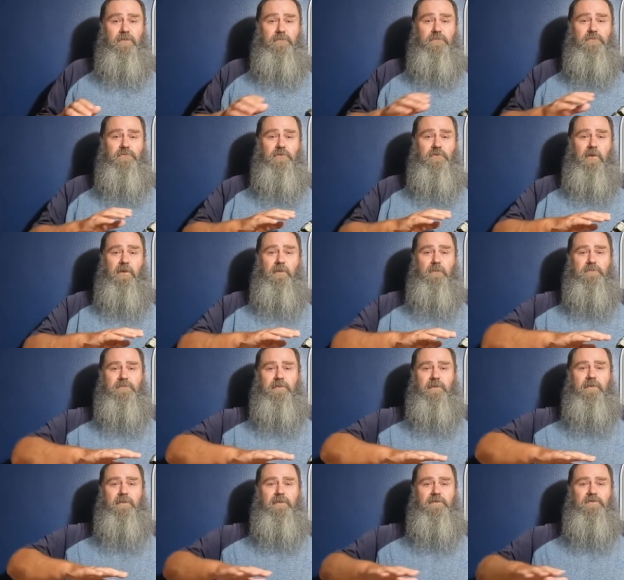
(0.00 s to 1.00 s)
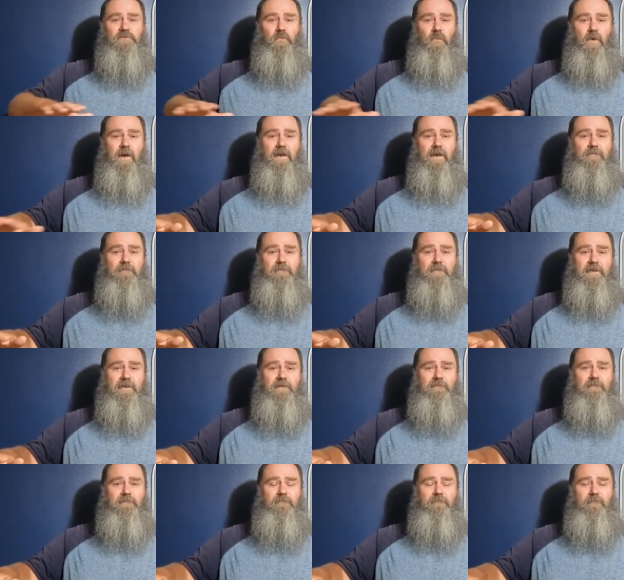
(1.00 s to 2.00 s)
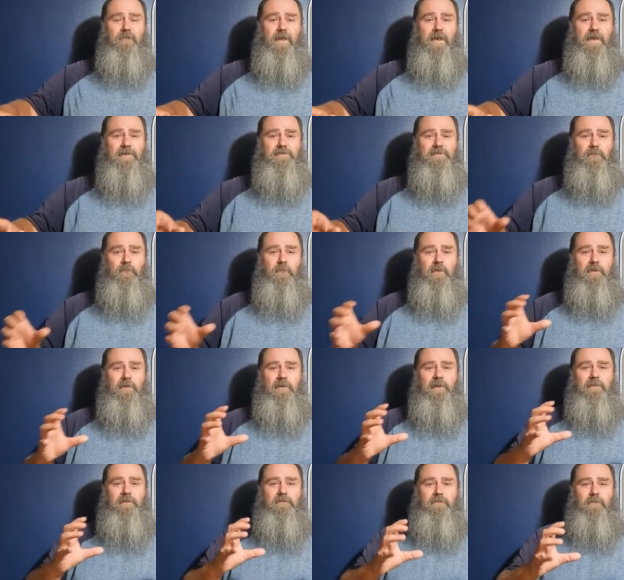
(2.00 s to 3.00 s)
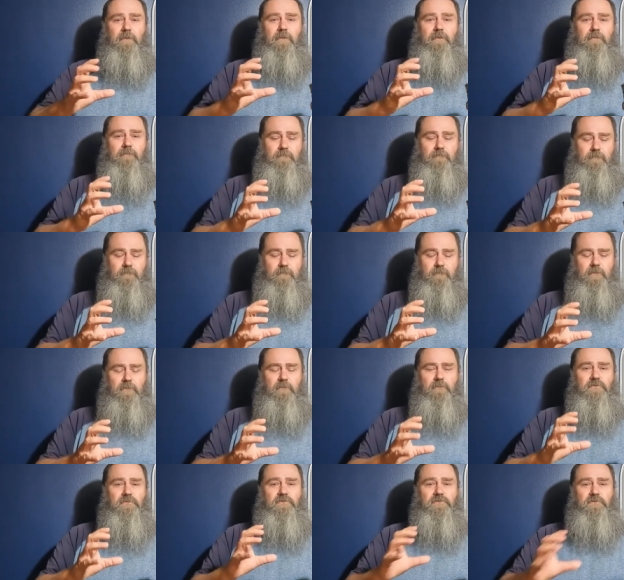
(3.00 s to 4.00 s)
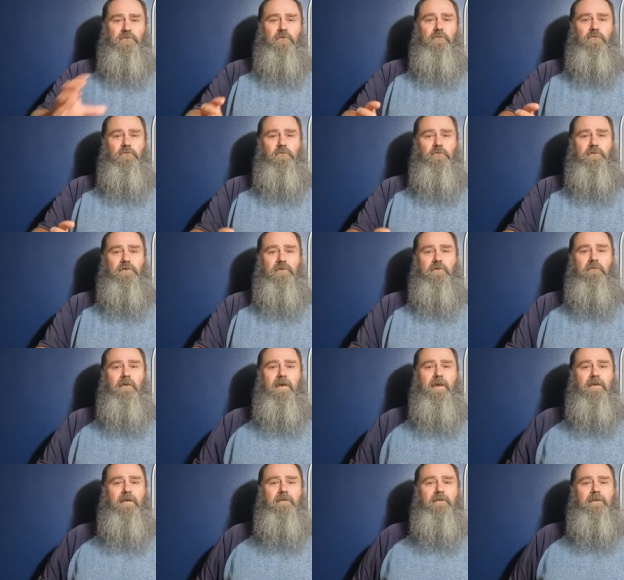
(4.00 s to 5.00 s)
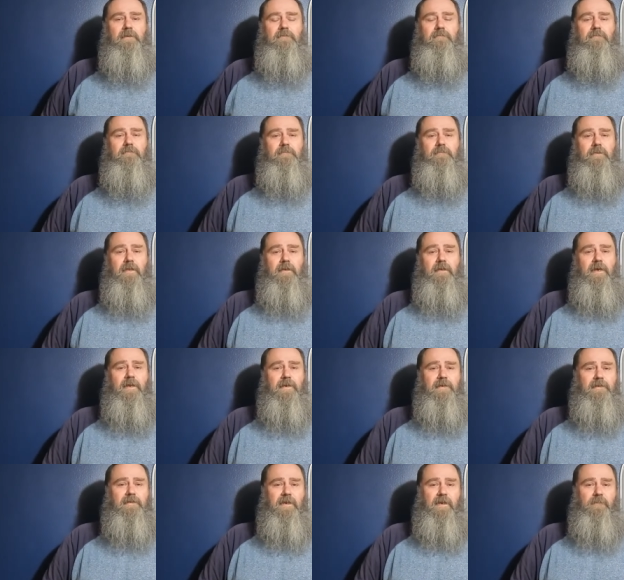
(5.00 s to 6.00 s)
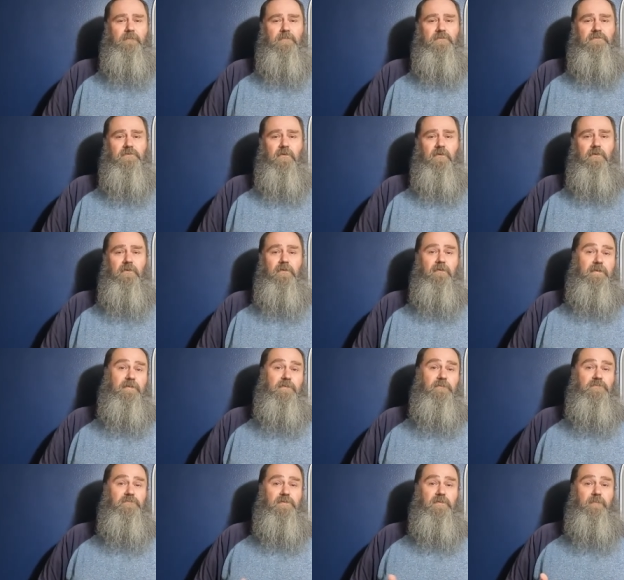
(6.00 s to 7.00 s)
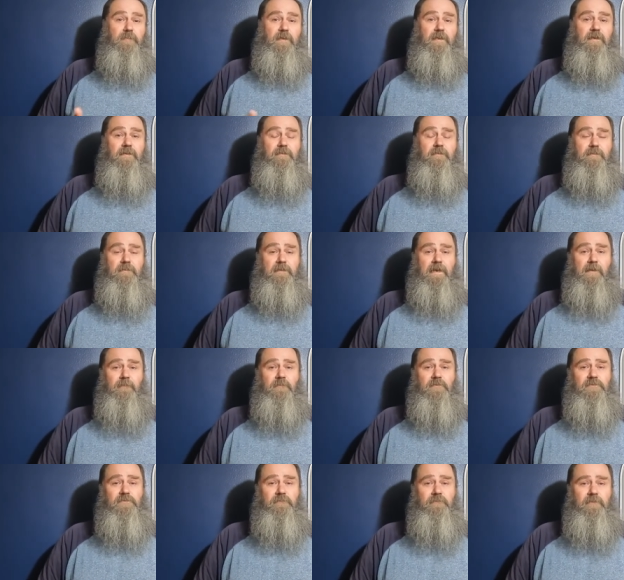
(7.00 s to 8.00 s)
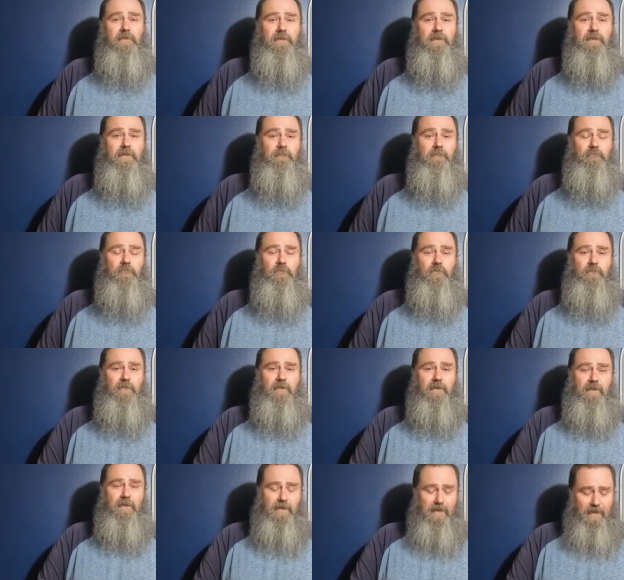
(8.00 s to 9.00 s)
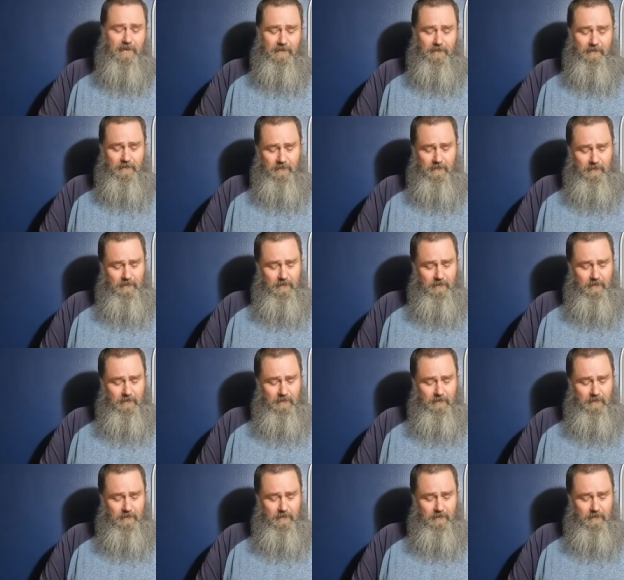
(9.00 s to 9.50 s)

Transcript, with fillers: you saw, it was a nice wide even flash. It wasn't like the little circle on the ground like a lot of cameras are and used to be. Cameras are really improving a lot.